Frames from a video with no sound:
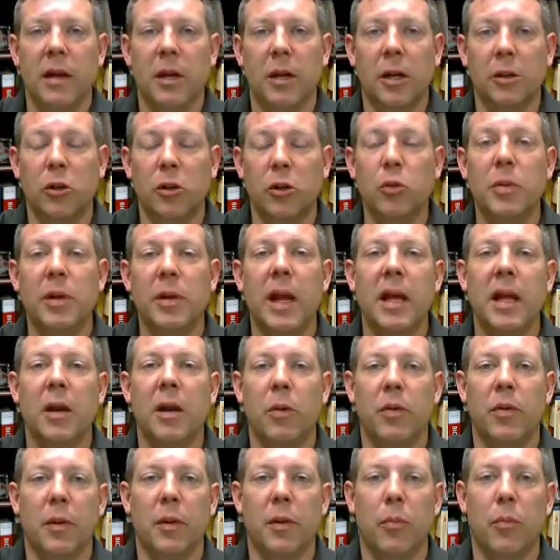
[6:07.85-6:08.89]
illuminate it
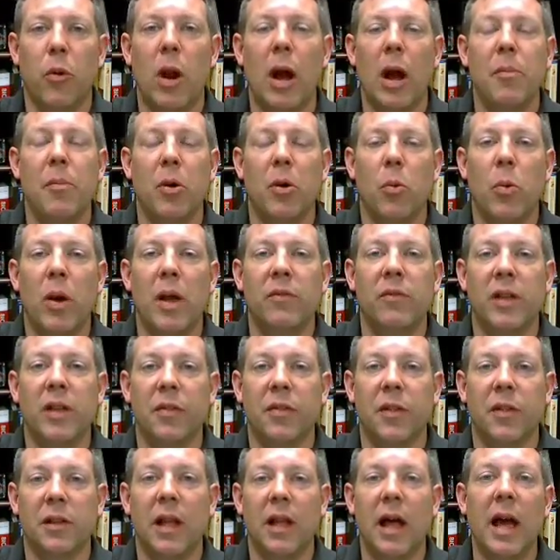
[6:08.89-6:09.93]
with the proper
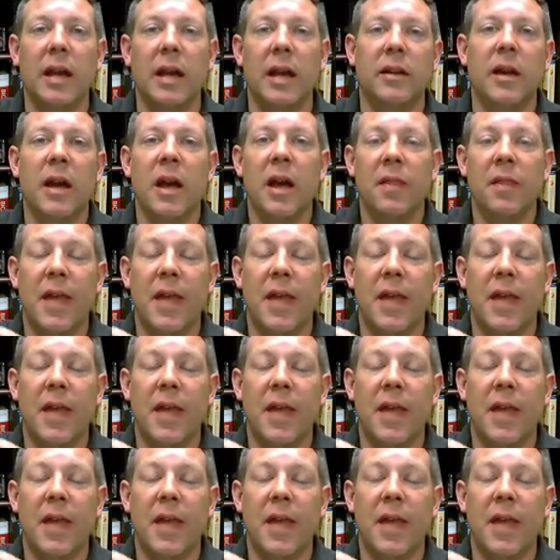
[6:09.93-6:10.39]
wavelength of light,